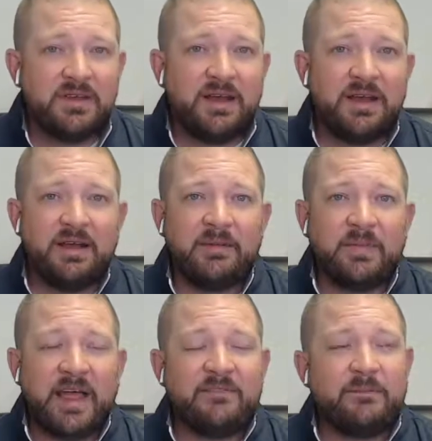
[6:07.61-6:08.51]

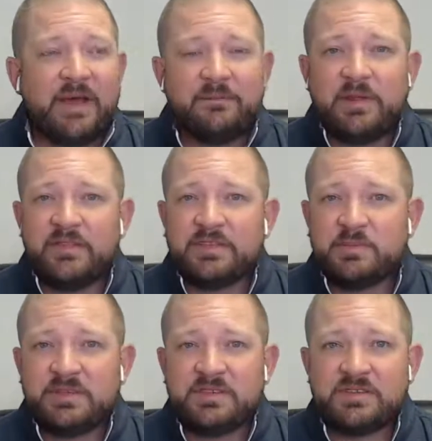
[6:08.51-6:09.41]
I've been in this
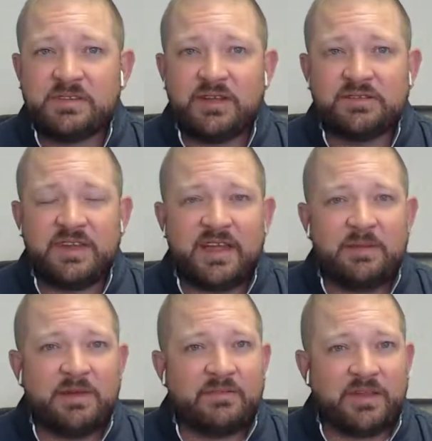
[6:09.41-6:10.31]
business a long time.
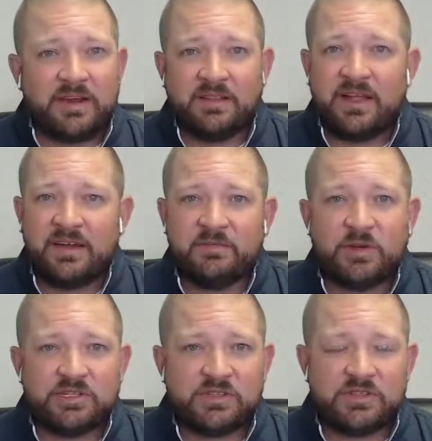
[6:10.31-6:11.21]
I've got a lot of
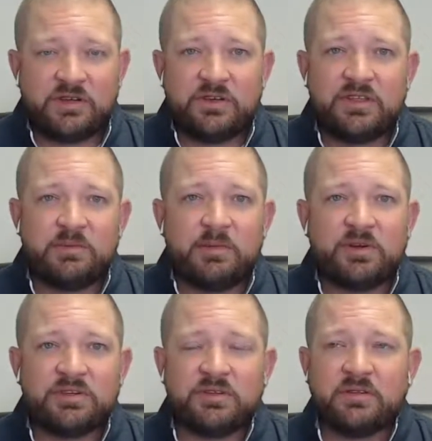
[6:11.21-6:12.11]
merchants underneath me
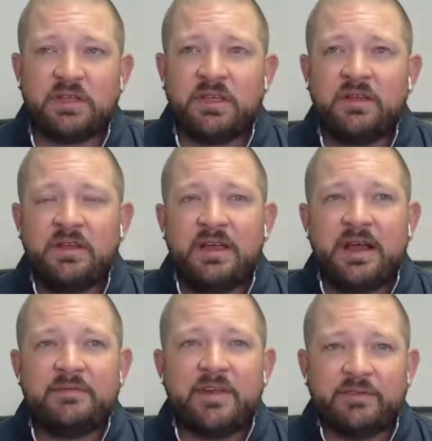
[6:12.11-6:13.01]
personally.
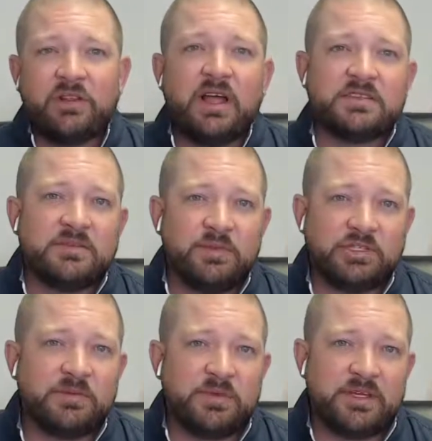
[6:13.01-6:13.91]
I've never lost a
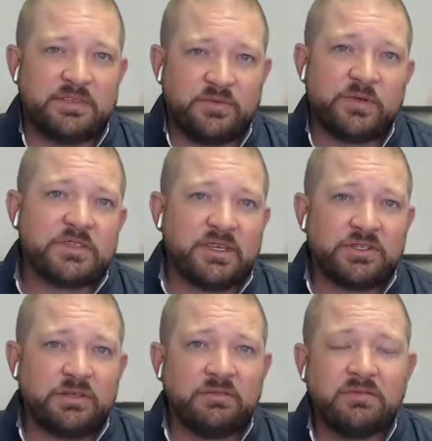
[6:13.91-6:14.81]
merchant because of a risk
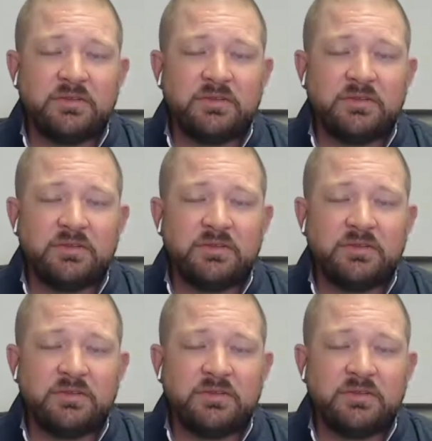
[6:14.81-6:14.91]
issue.